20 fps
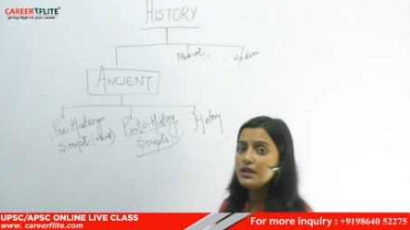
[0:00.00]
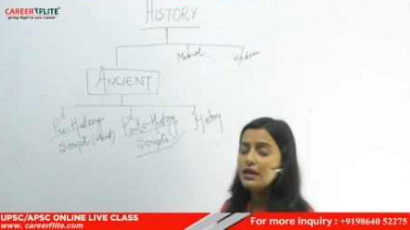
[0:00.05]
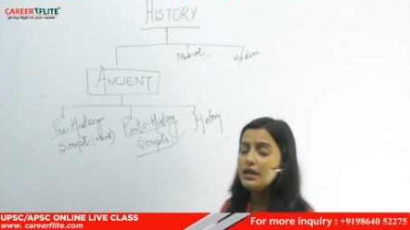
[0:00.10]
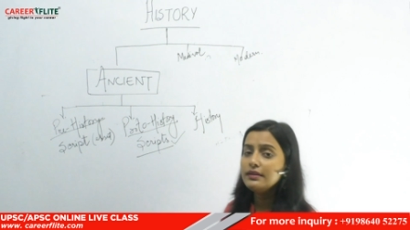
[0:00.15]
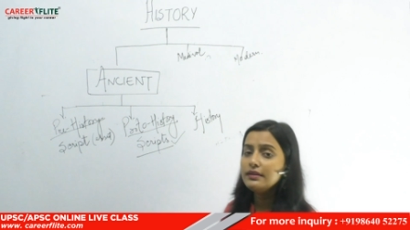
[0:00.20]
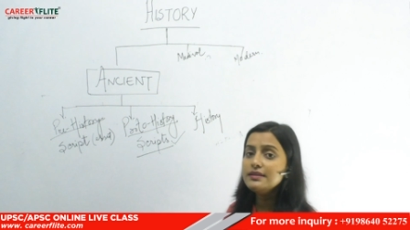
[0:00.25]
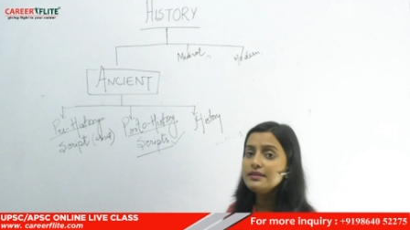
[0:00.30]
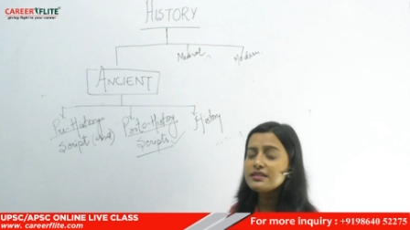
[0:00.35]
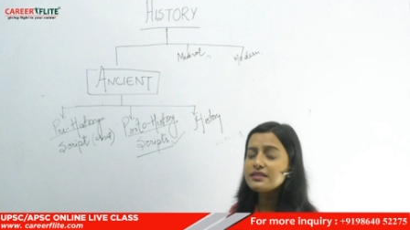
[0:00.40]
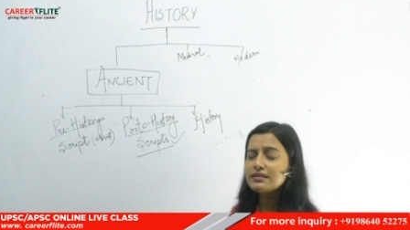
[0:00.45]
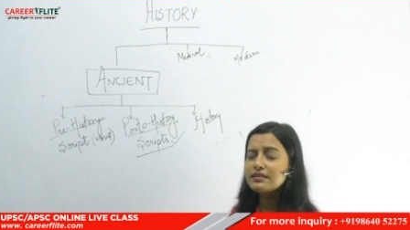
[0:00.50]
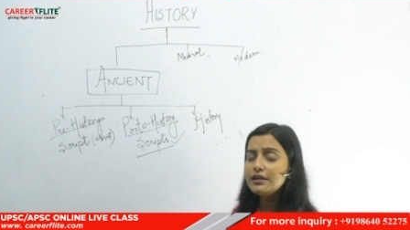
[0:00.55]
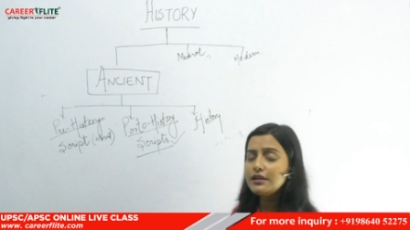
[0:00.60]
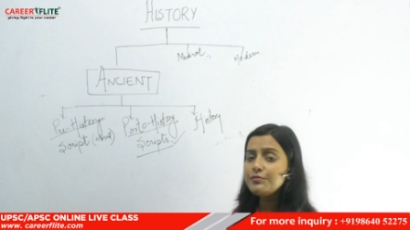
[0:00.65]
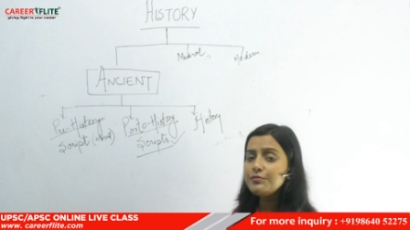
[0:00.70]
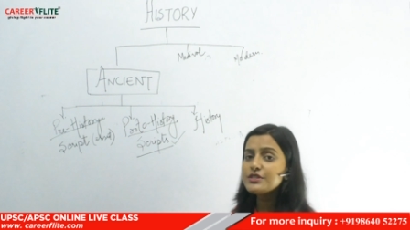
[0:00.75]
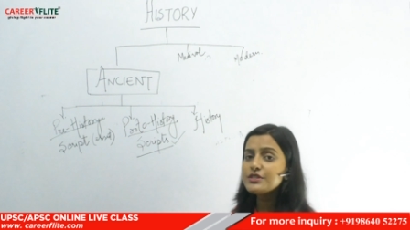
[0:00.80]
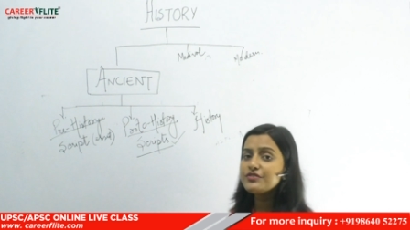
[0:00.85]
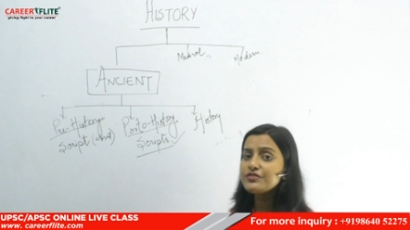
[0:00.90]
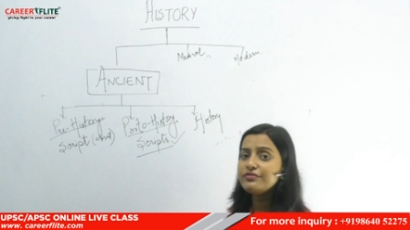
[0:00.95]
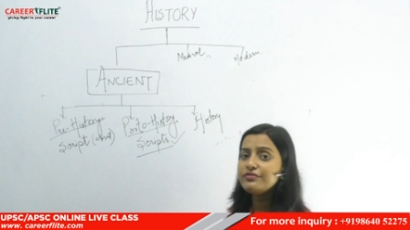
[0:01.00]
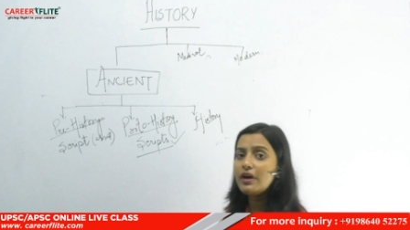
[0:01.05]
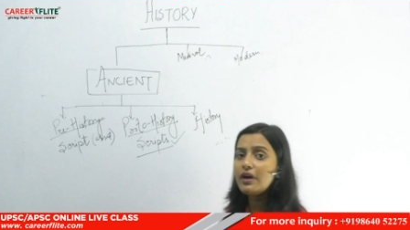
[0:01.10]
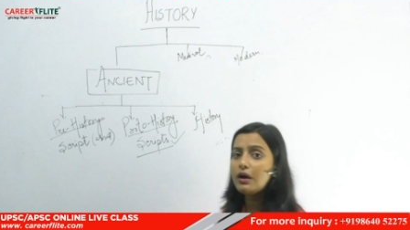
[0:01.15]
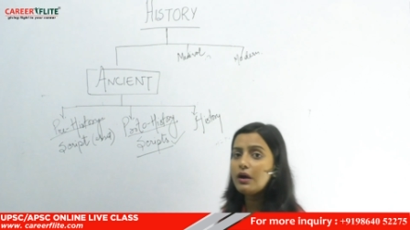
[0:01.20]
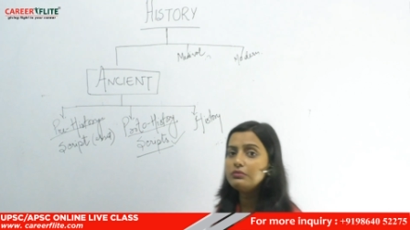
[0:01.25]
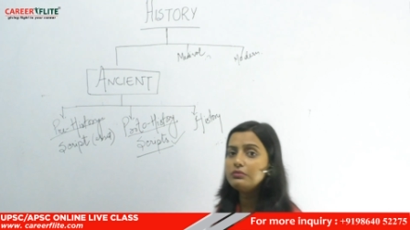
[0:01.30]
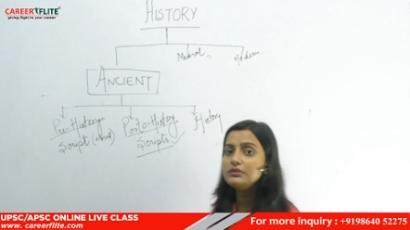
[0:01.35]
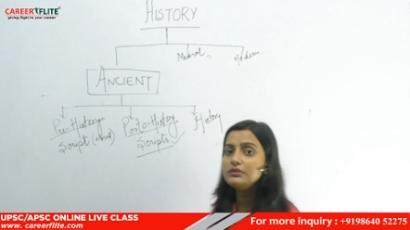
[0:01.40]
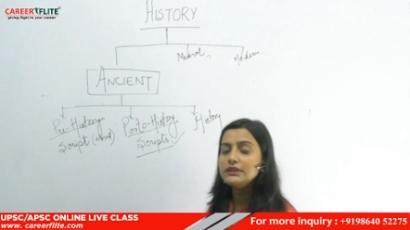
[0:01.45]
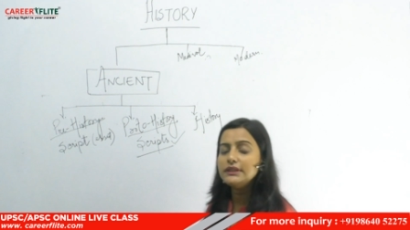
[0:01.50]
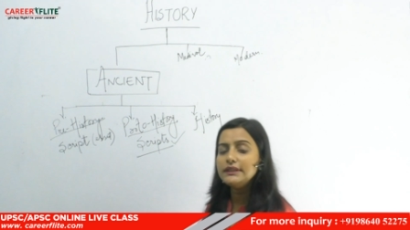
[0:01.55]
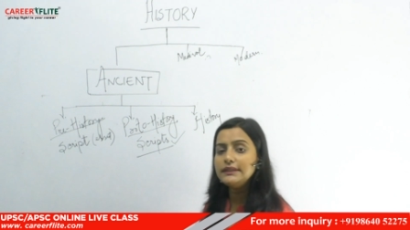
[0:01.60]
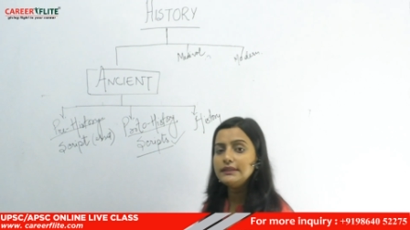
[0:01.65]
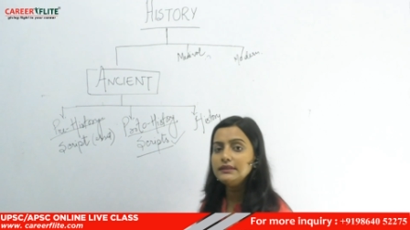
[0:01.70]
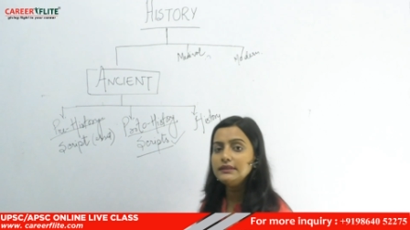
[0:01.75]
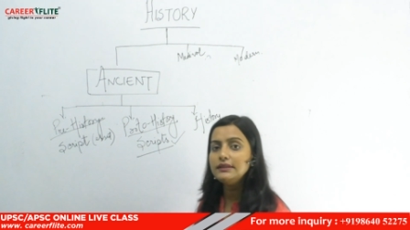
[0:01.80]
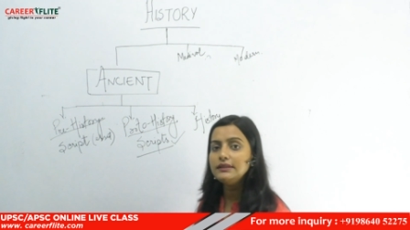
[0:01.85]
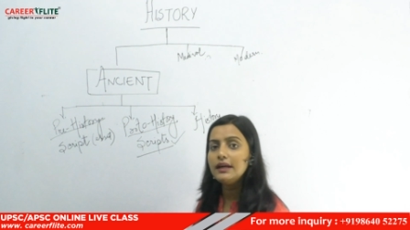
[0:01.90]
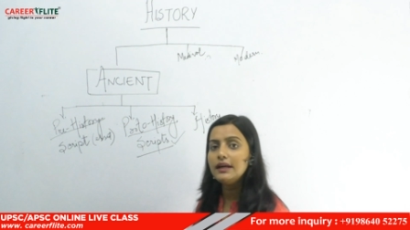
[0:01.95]
the scripts found
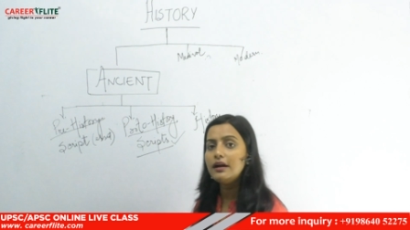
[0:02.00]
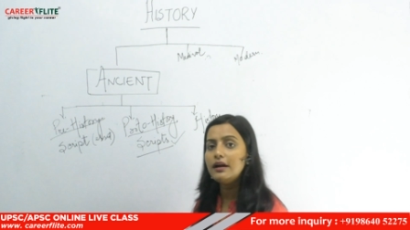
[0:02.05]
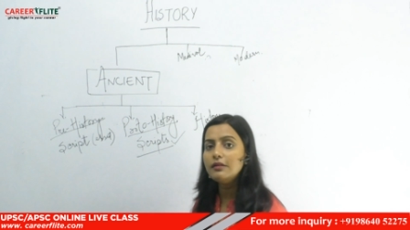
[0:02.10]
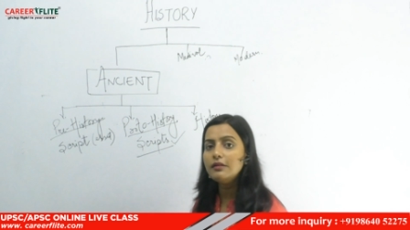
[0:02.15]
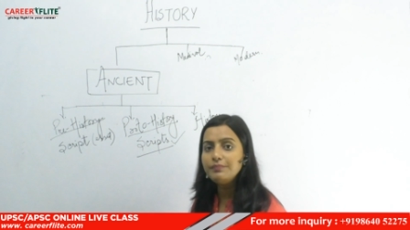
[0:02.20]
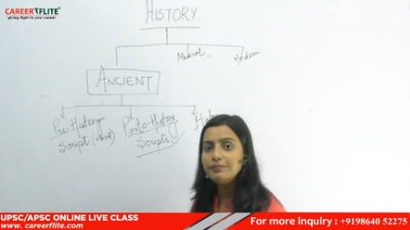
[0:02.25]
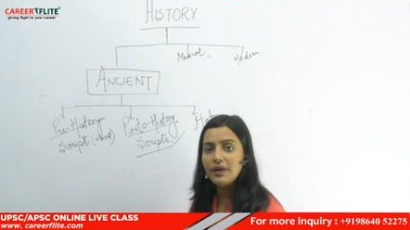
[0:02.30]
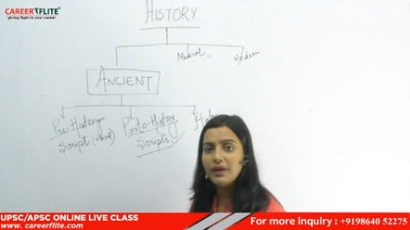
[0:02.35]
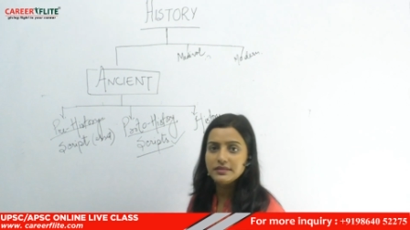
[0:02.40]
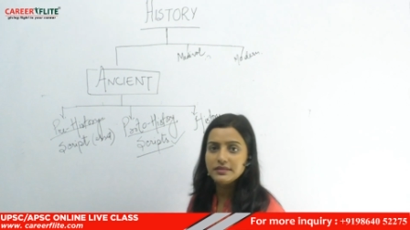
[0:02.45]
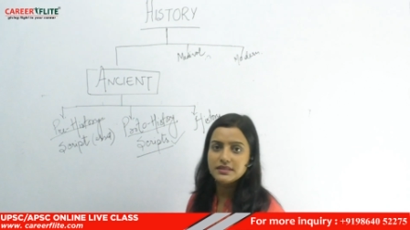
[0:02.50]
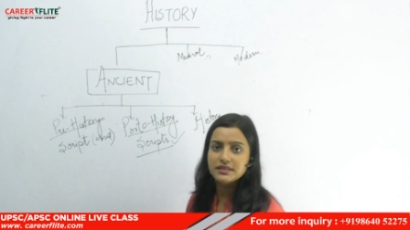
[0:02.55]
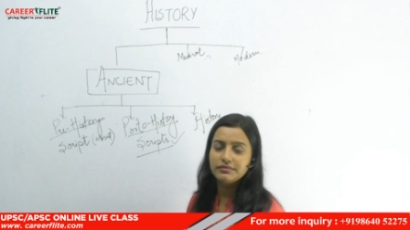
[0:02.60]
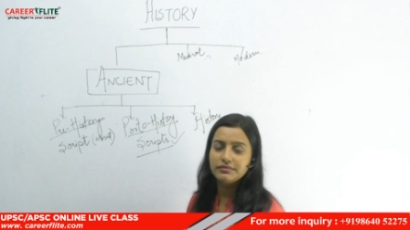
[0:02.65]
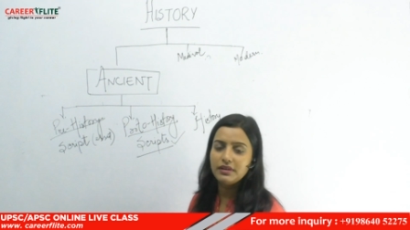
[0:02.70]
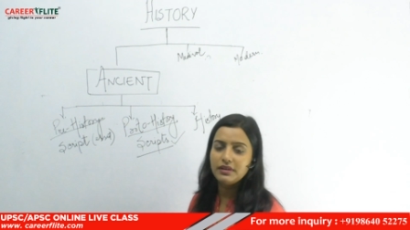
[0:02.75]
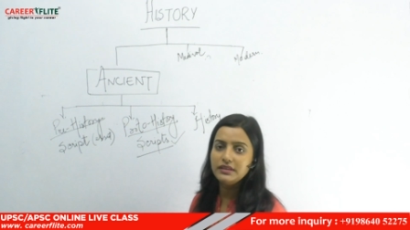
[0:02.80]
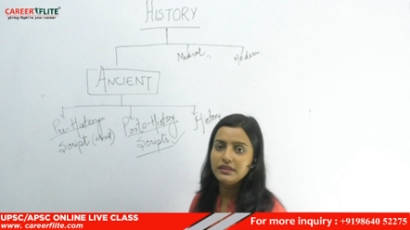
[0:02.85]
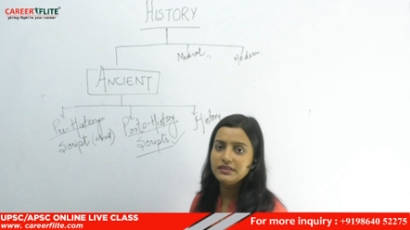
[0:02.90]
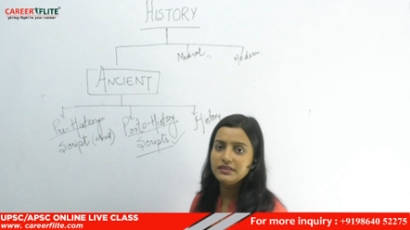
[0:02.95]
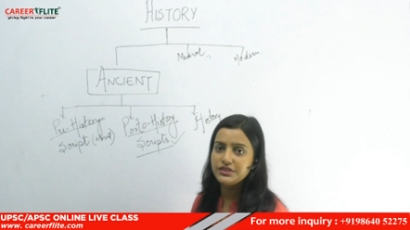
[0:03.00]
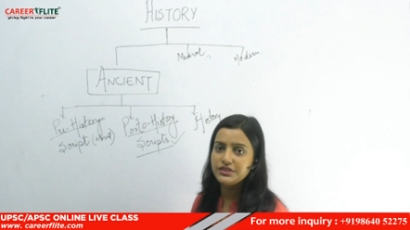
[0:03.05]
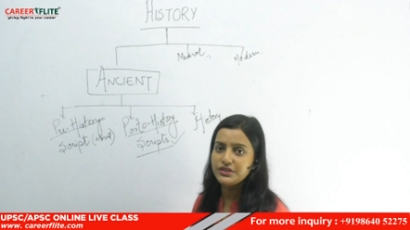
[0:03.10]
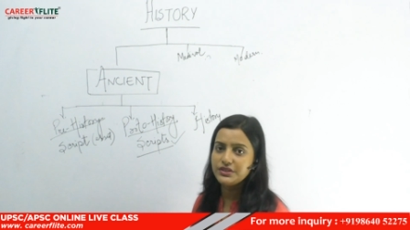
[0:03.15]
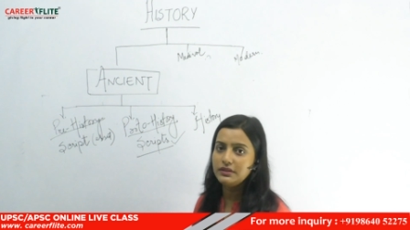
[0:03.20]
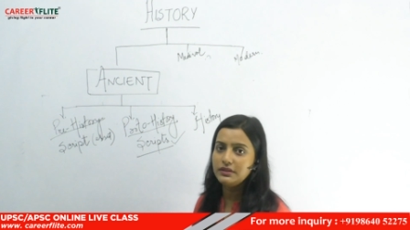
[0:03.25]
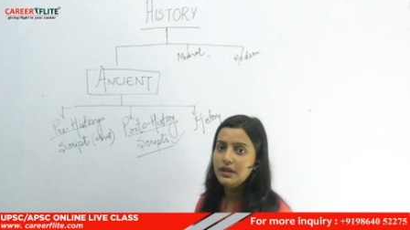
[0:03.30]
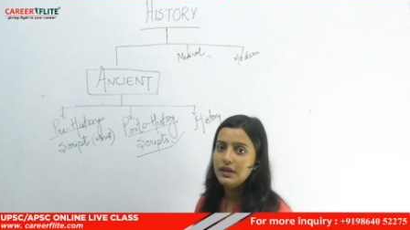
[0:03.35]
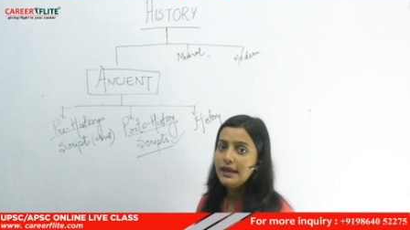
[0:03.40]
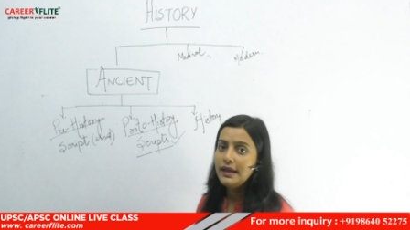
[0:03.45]
in the Harappan civilization